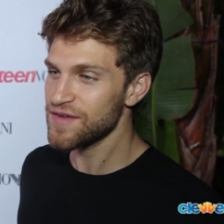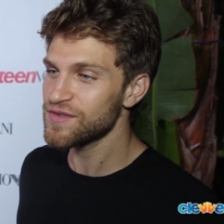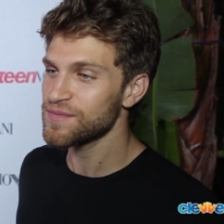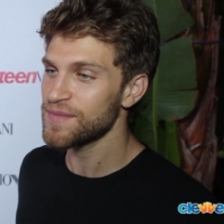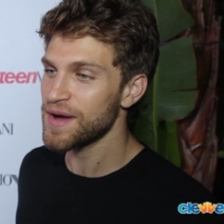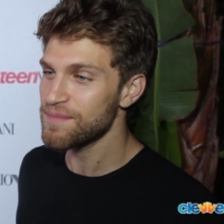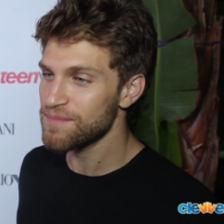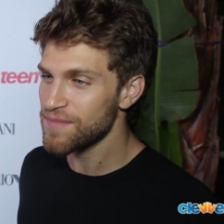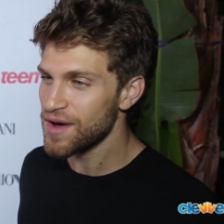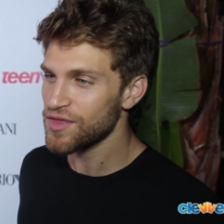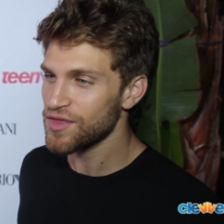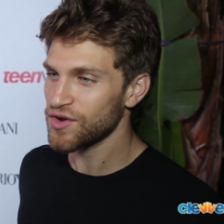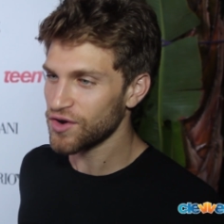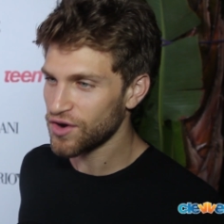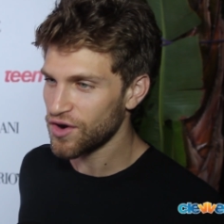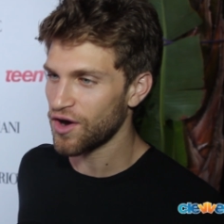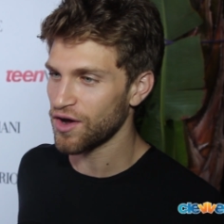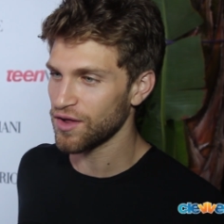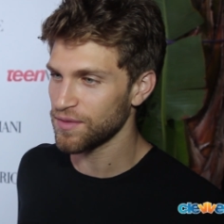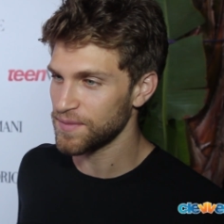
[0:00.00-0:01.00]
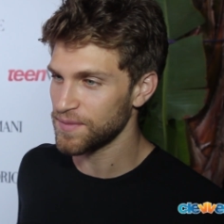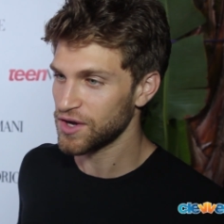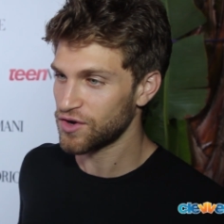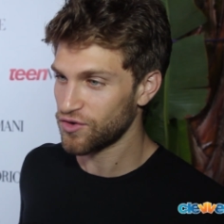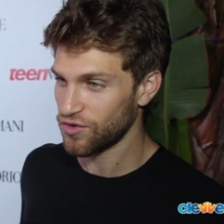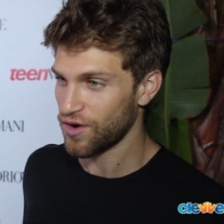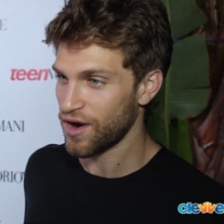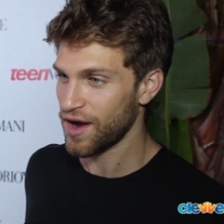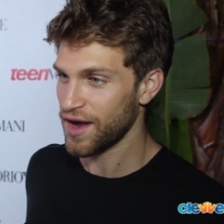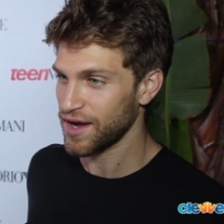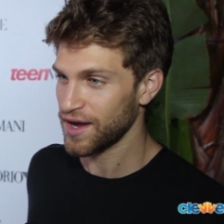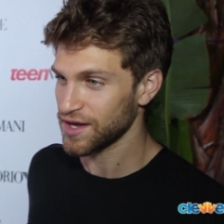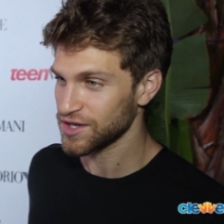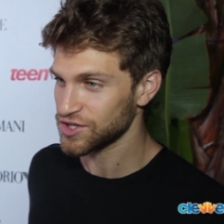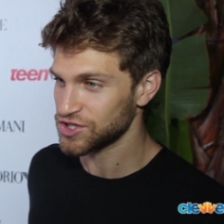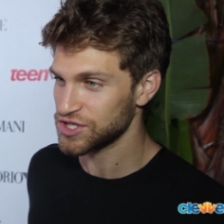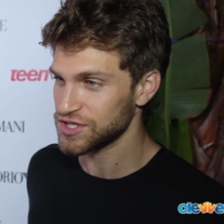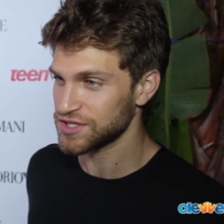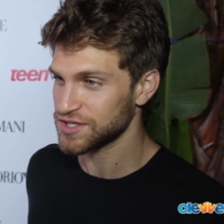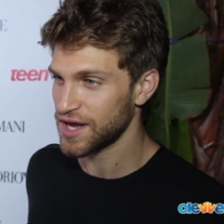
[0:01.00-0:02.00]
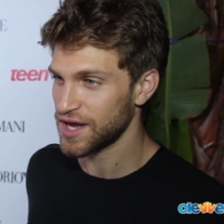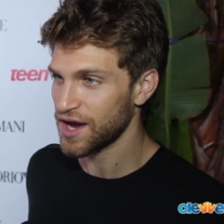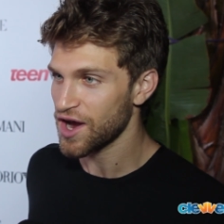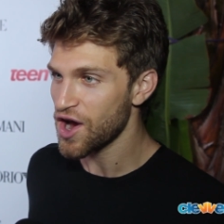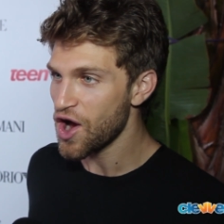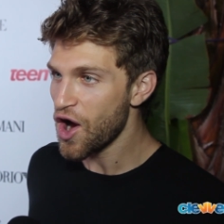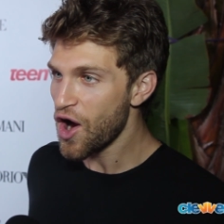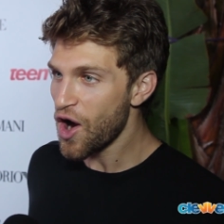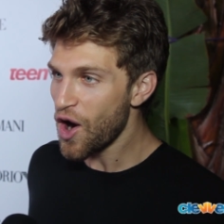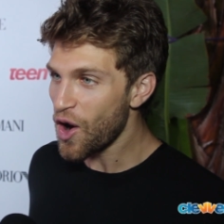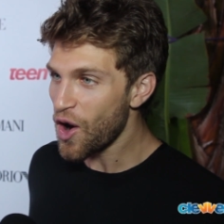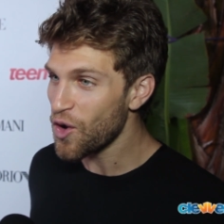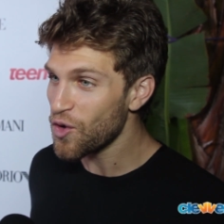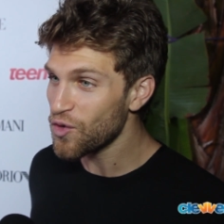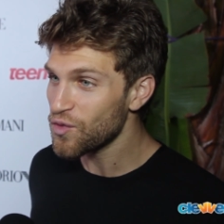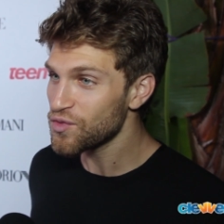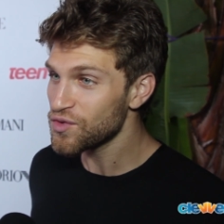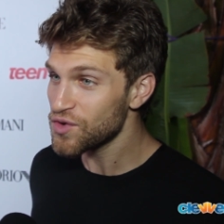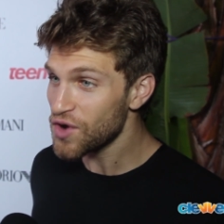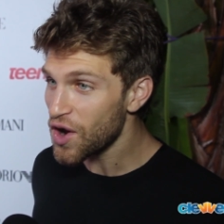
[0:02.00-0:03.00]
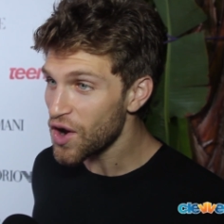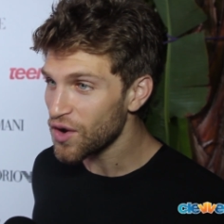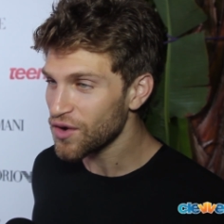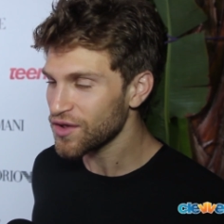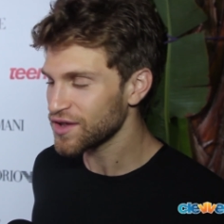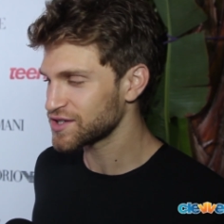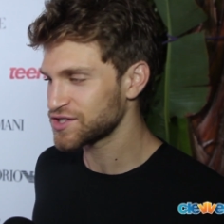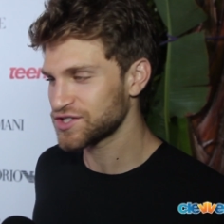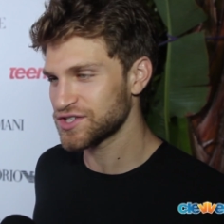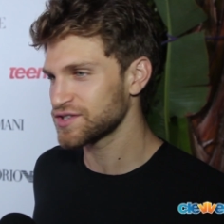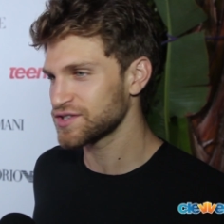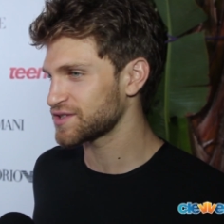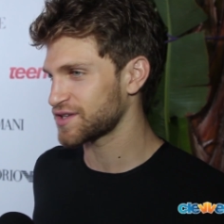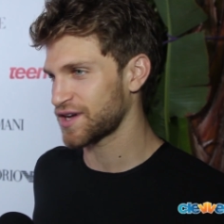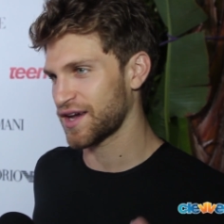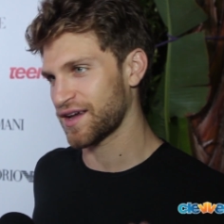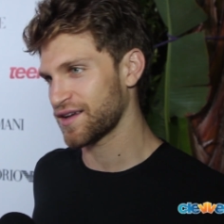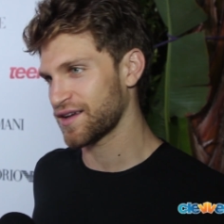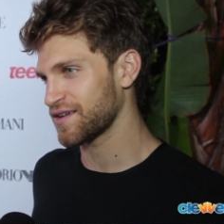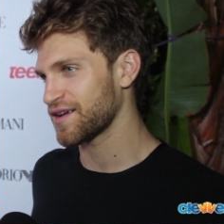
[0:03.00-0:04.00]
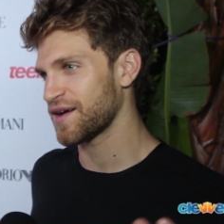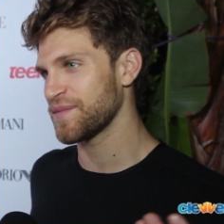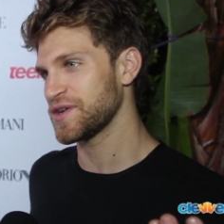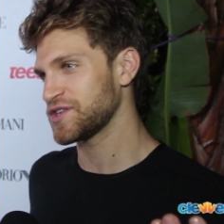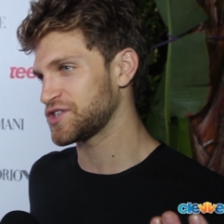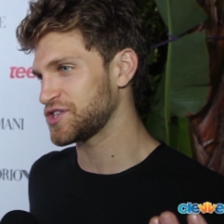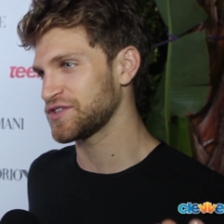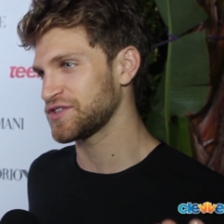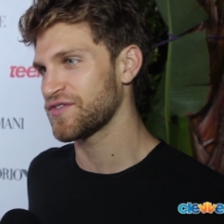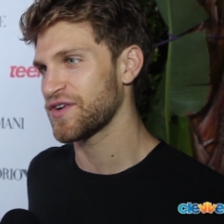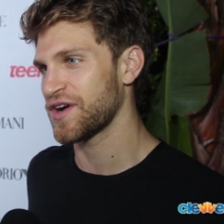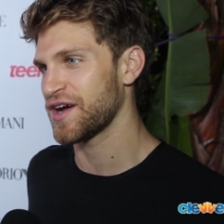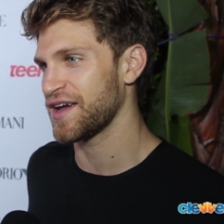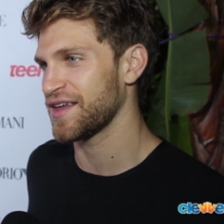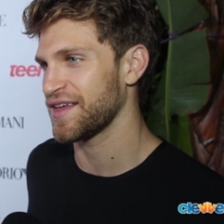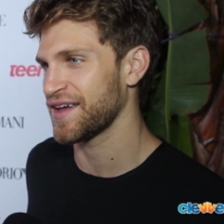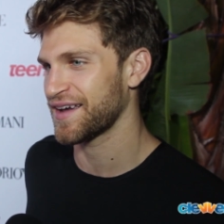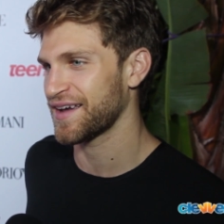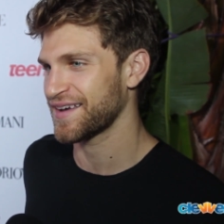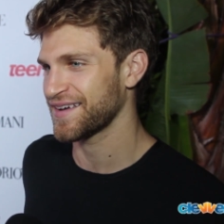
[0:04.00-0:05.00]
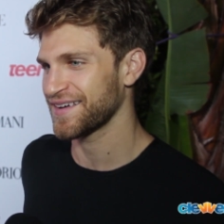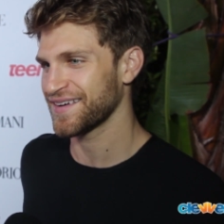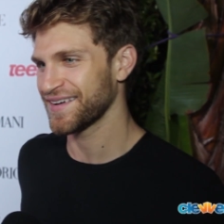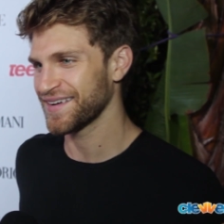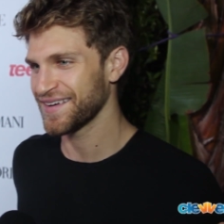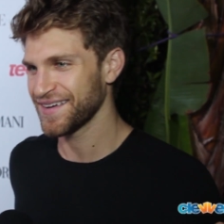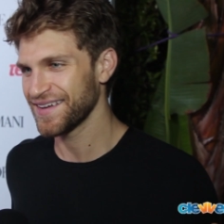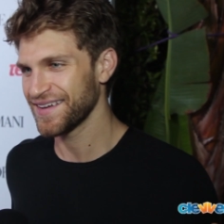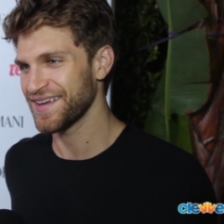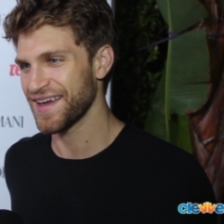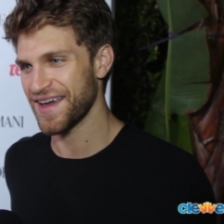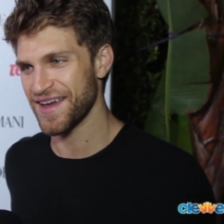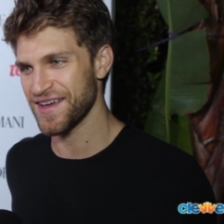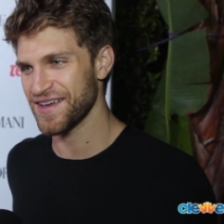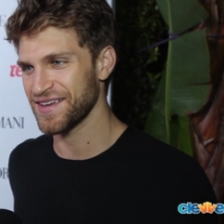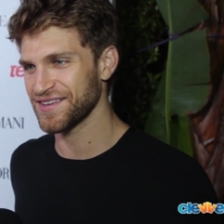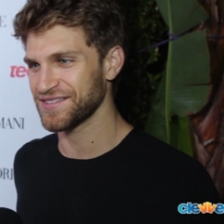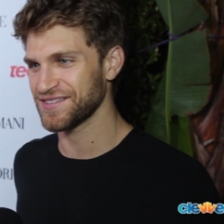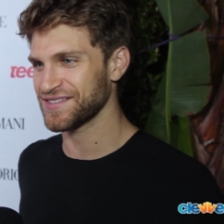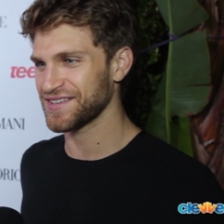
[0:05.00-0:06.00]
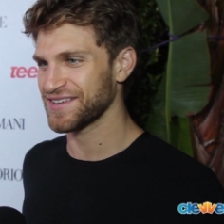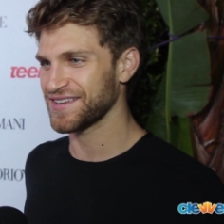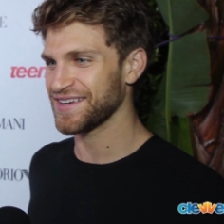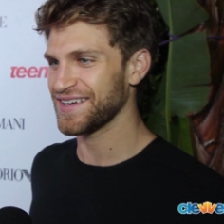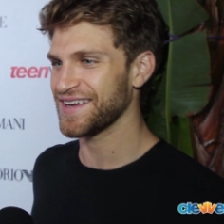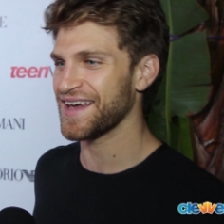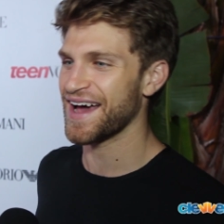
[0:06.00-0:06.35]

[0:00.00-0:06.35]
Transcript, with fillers: even my mother called me crying, and she's like, "Oh no!" Like she's like, I mean, she's very like huge fan of yeah, you and the show.